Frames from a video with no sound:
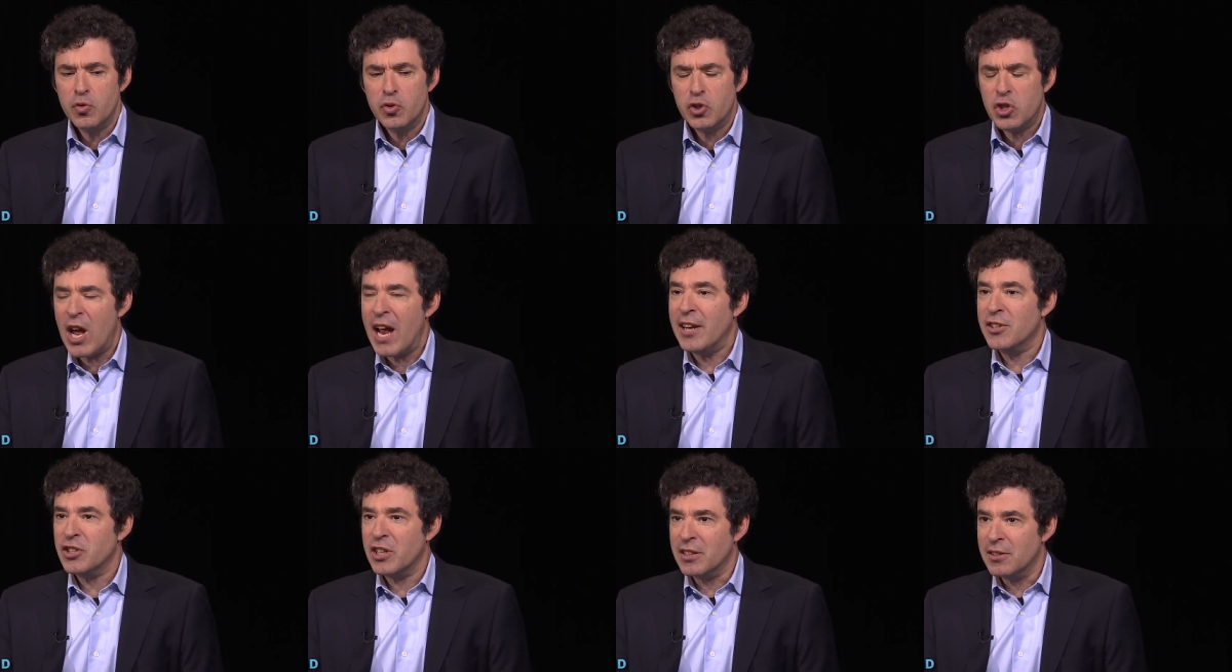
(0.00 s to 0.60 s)

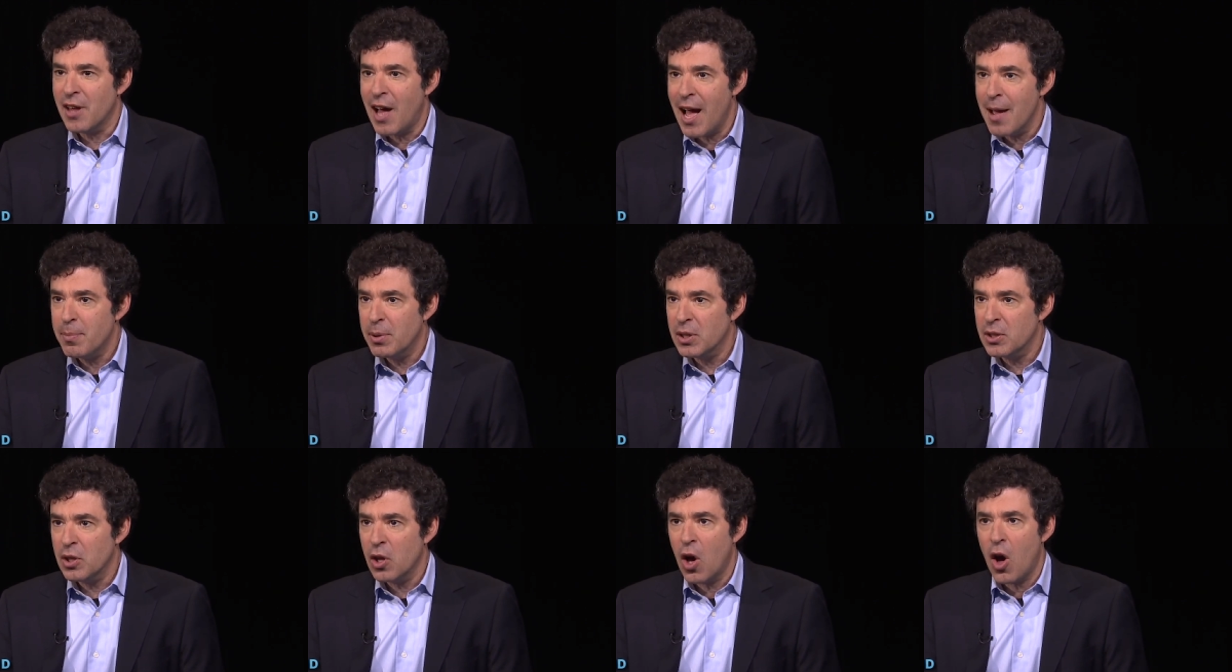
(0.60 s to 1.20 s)
changing
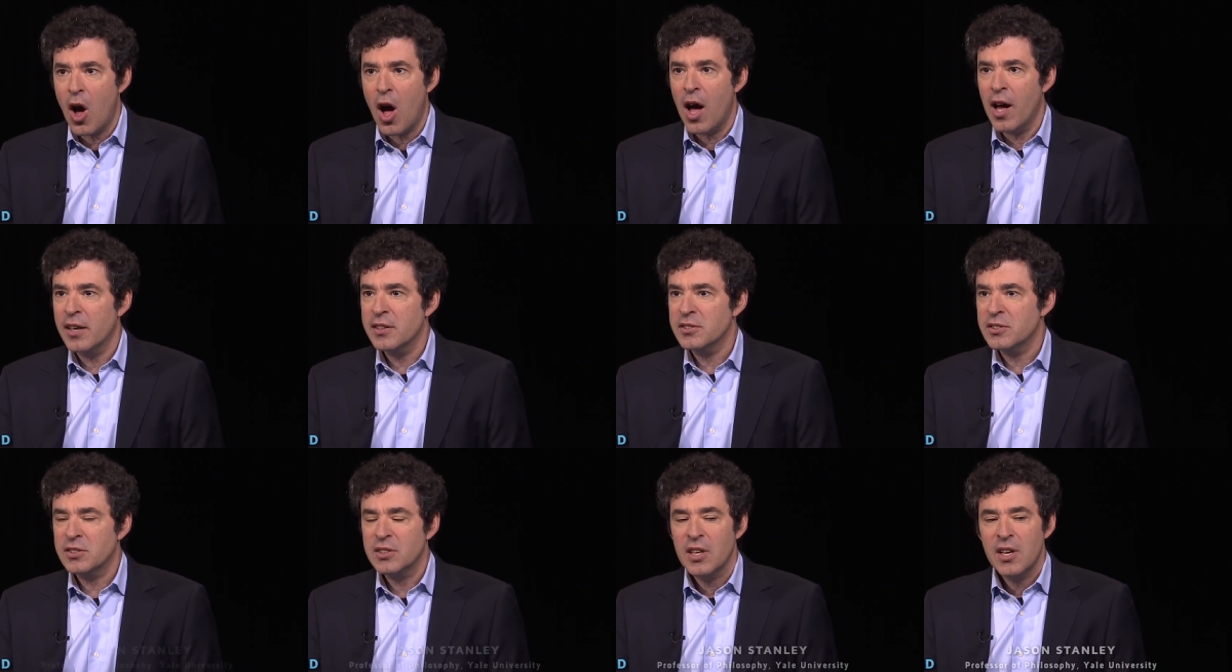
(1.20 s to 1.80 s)
libel
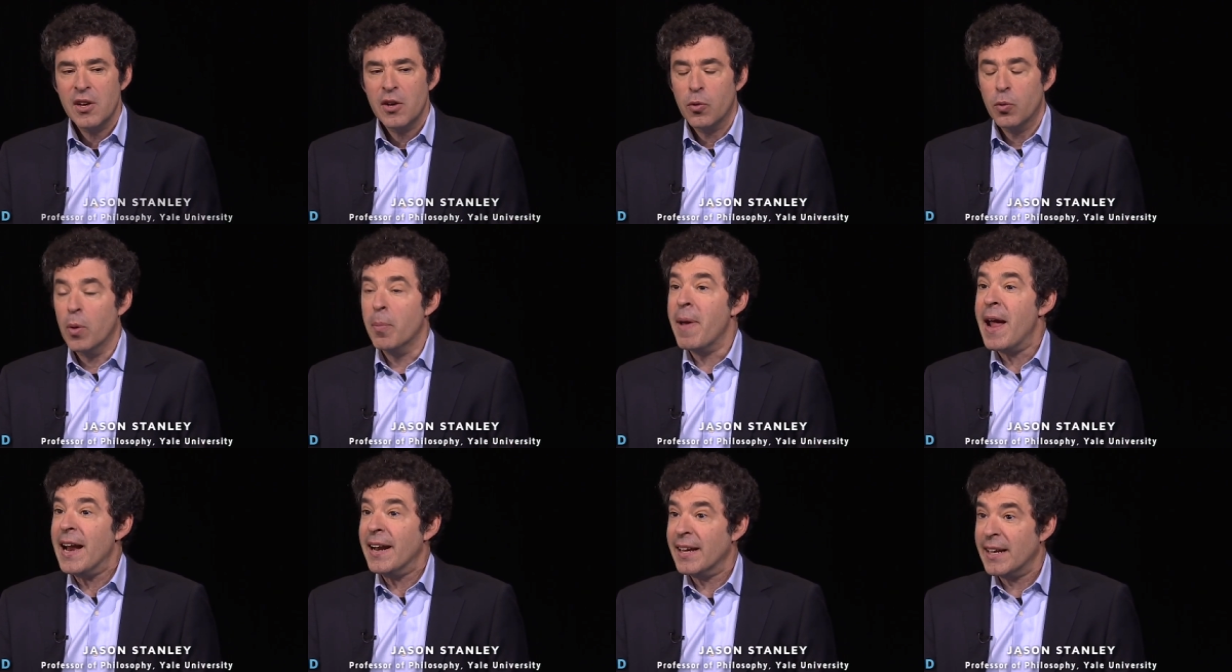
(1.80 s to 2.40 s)
laws,
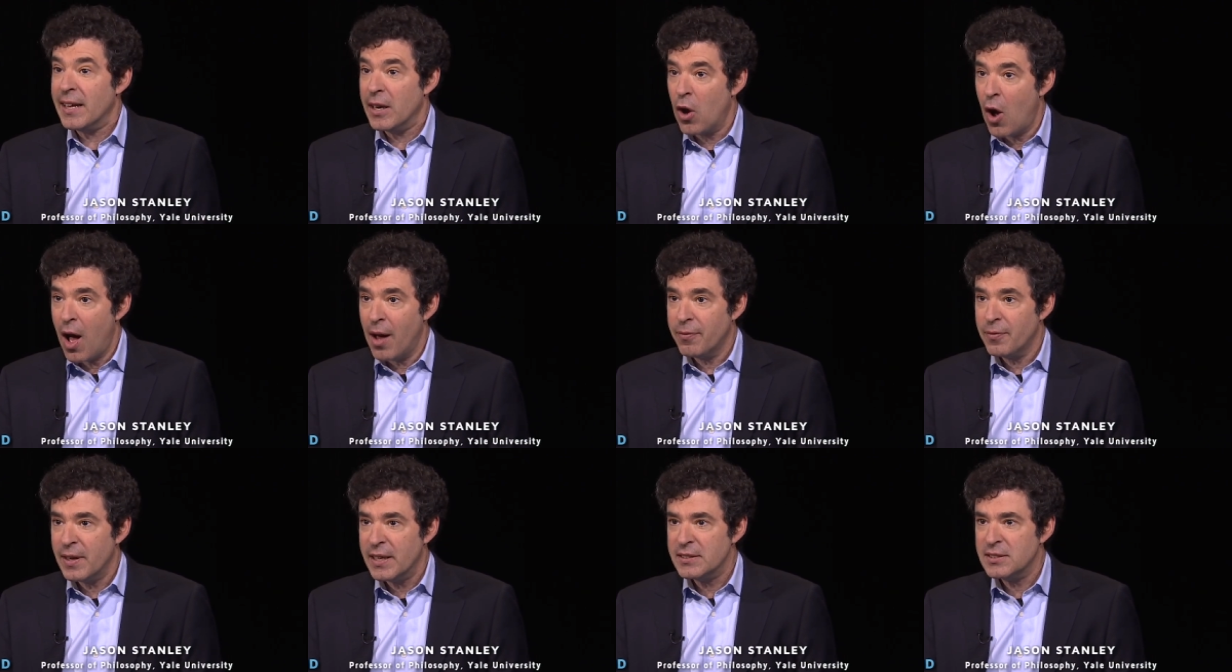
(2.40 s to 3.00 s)
remaining in
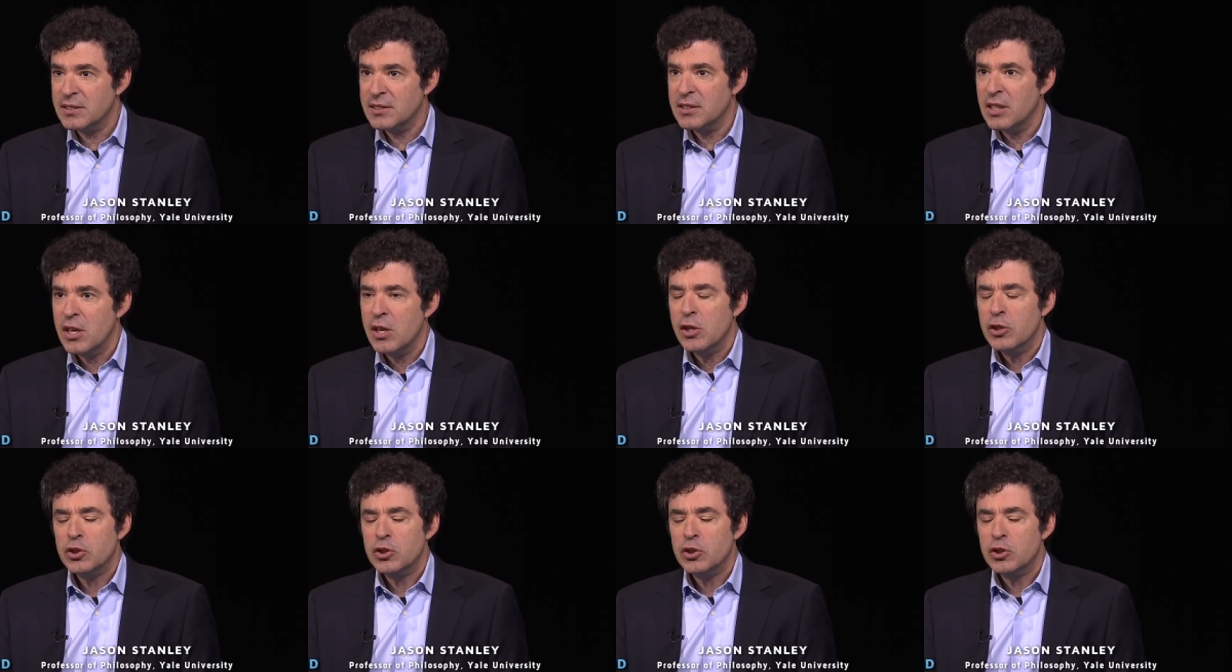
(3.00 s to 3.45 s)
office.